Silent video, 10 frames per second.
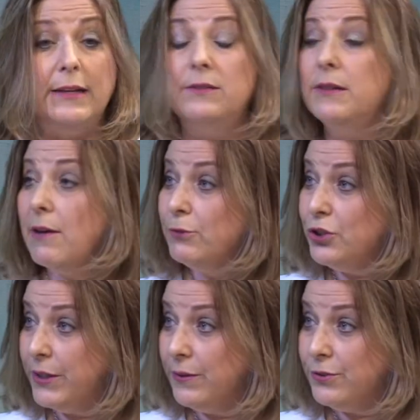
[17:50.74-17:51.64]
is
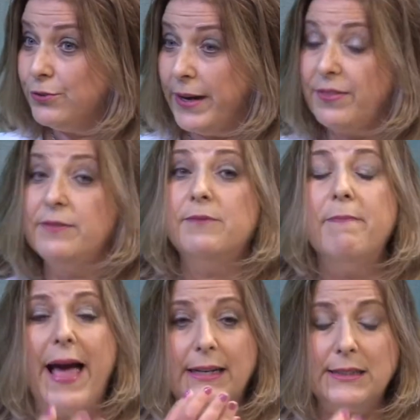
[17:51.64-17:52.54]
leveraging their strengths,
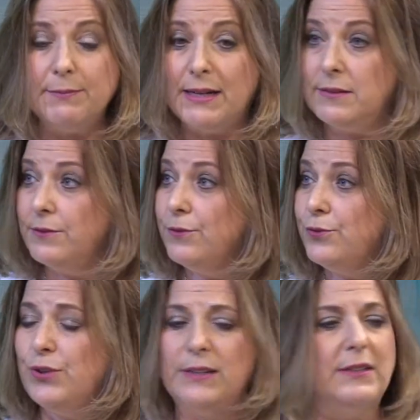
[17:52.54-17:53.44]
maximizing their
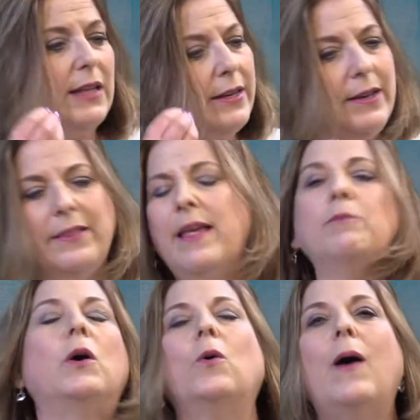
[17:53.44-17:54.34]
strengths, letting
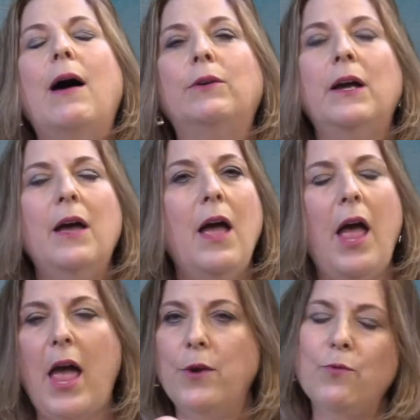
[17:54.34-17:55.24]
them go out
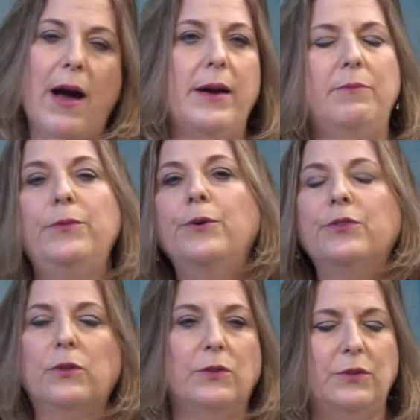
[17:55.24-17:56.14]
and write
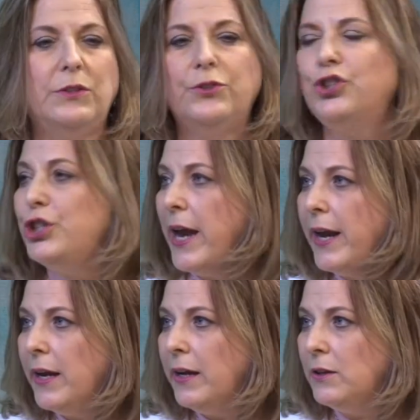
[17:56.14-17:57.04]
musicals to
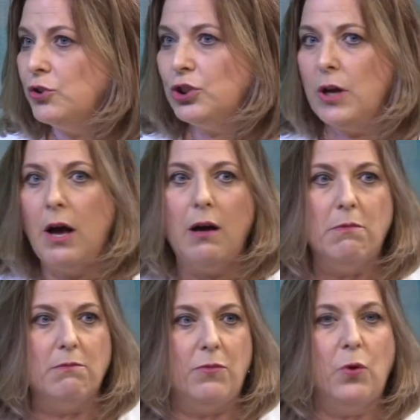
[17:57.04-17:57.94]
change
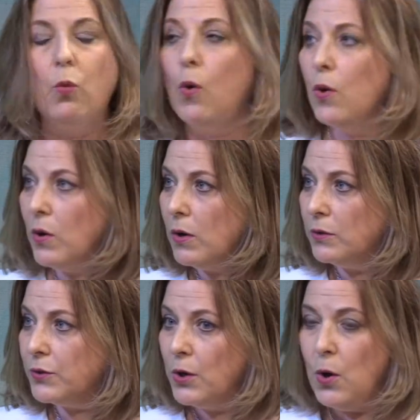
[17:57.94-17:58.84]
um, the
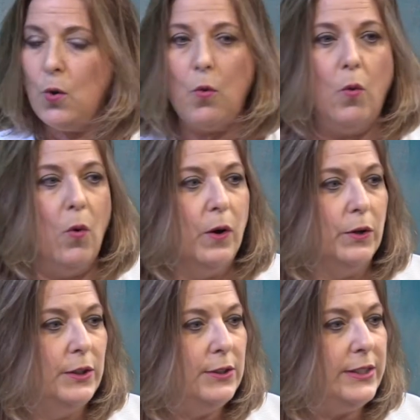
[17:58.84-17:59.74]
world,
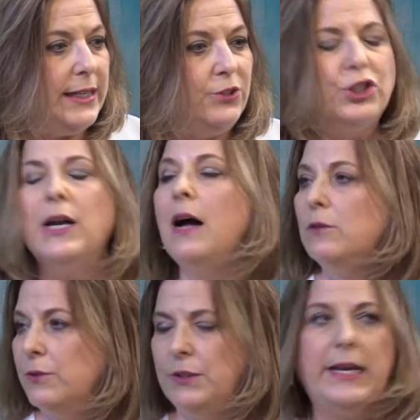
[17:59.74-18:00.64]
or teach
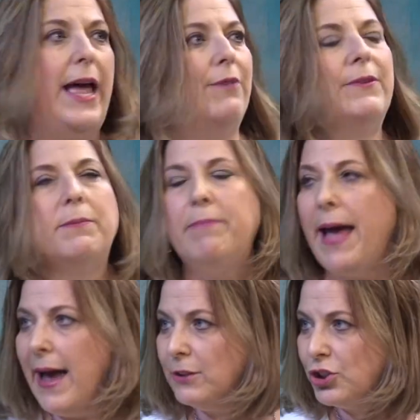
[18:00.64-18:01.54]
doctors to have
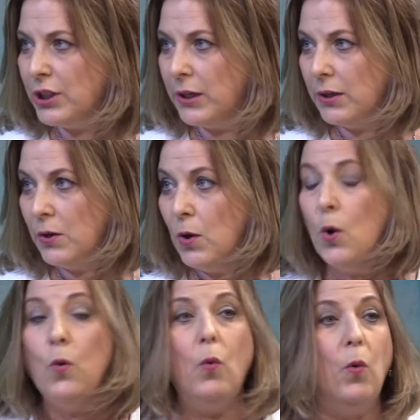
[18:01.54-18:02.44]
compassion,
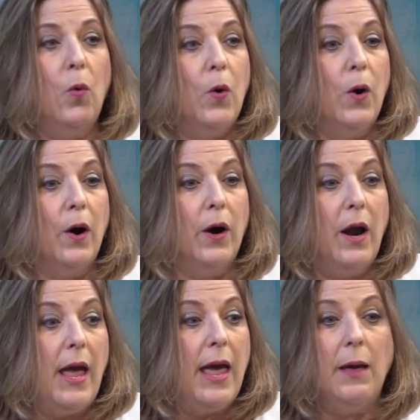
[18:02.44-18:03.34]
or
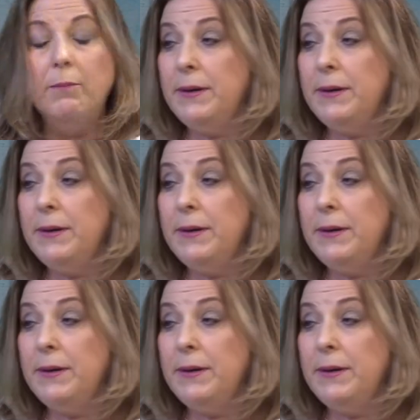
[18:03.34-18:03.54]
help